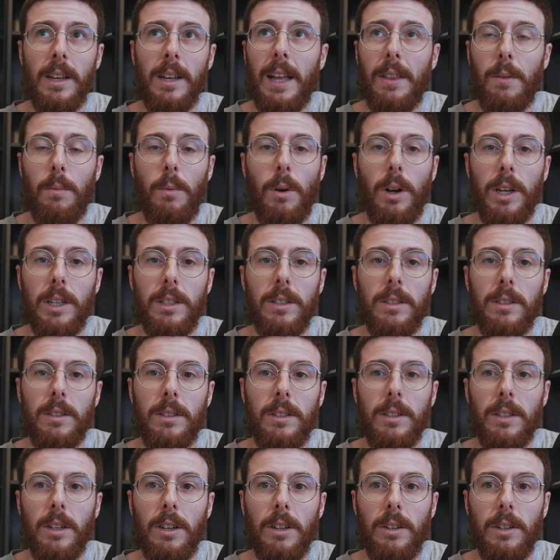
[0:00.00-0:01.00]
Otherwise,
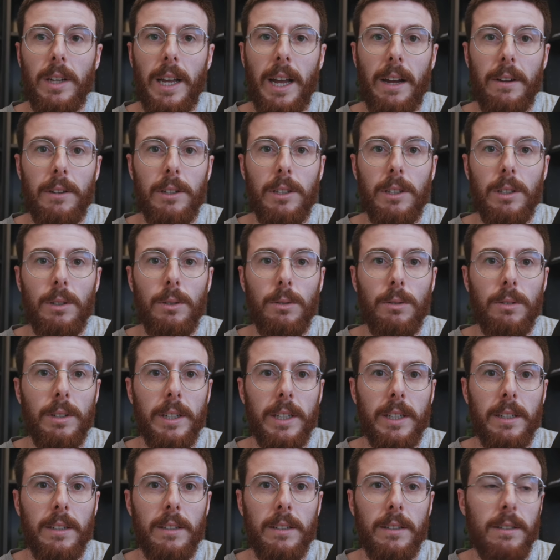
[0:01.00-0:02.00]
you know, how are you
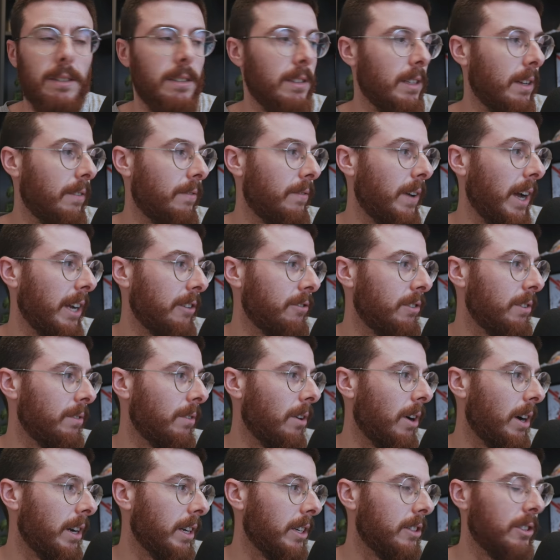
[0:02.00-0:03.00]
luring a factory rider?